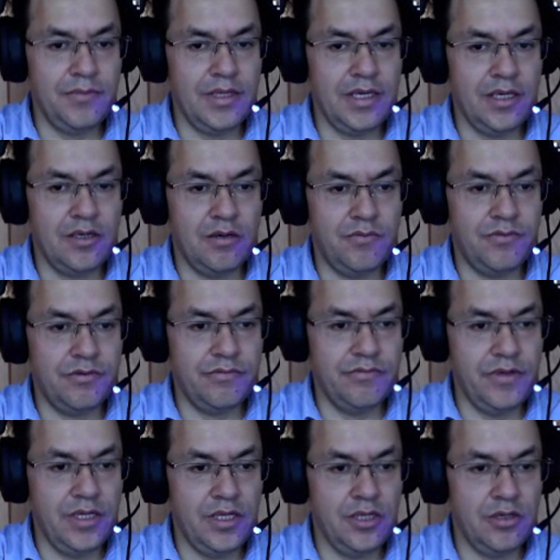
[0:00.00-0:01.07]
they come from
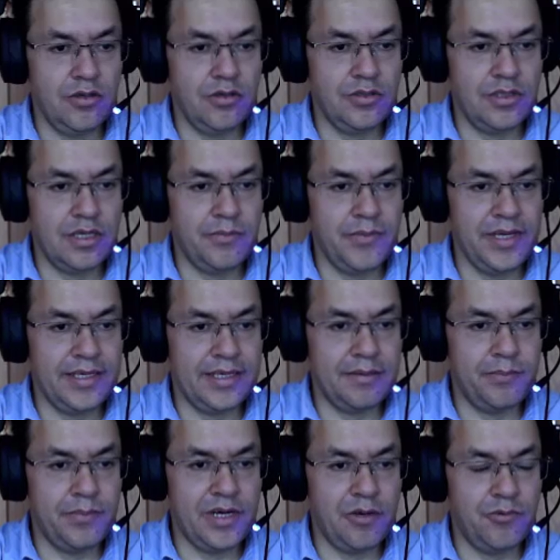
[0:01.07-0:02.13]
videos that make a
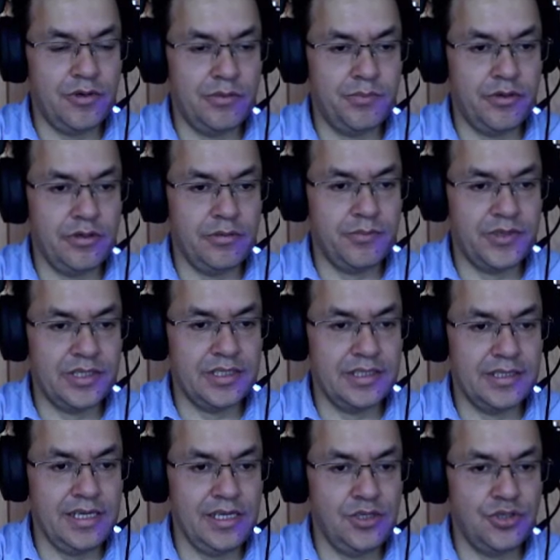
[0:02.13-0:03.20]
PowerPoint
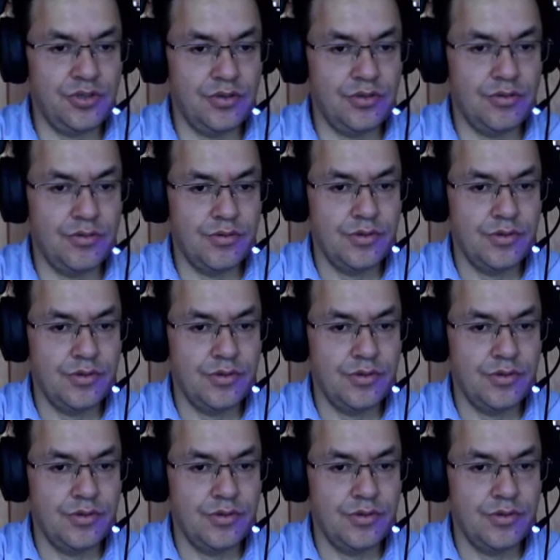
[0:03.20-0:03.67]
presentation.